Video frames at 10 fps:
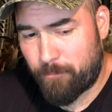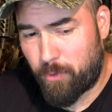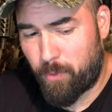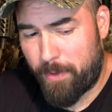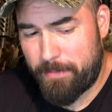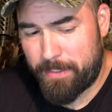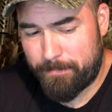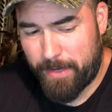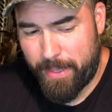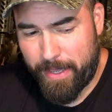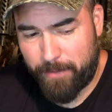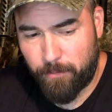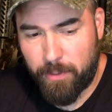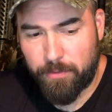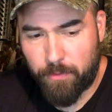What do I mean by that?
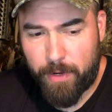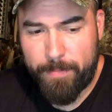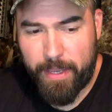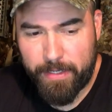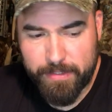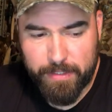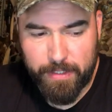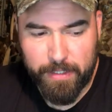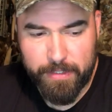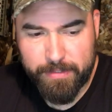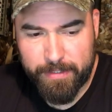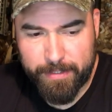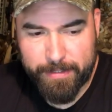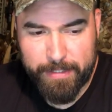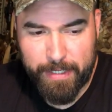Well, Gray Man is
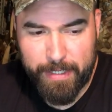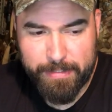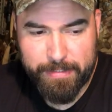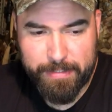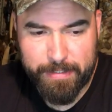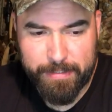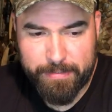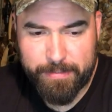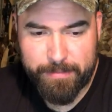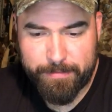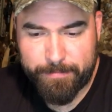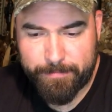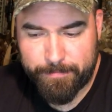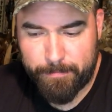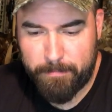a constant
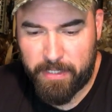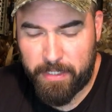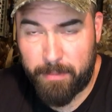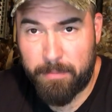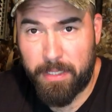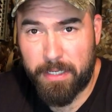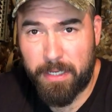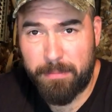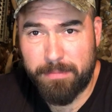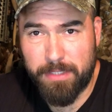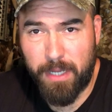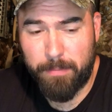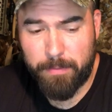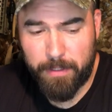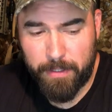meme that comes
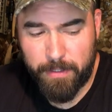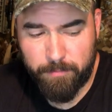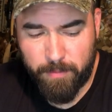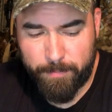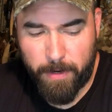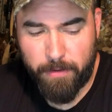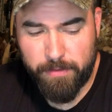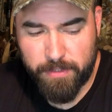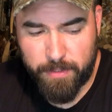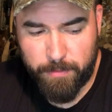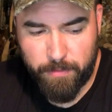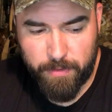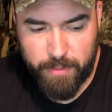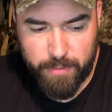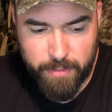up in the preparedness
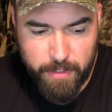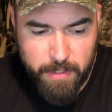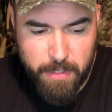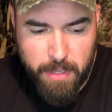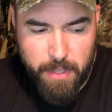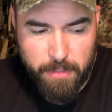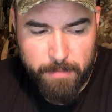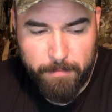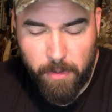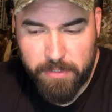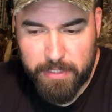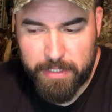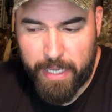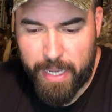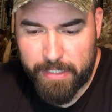community that
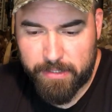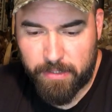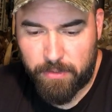mostly has to